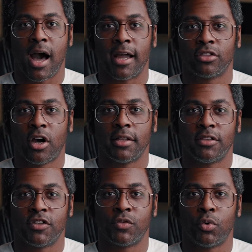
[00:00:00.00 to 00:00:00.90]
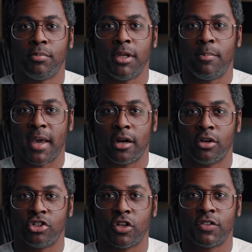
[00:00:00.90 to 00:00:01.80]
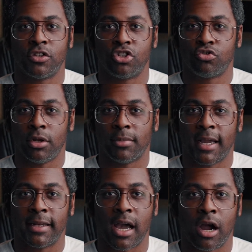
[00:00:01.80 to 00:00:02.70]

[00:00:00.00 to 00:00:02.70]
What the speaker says: I thought this would be better just to streamline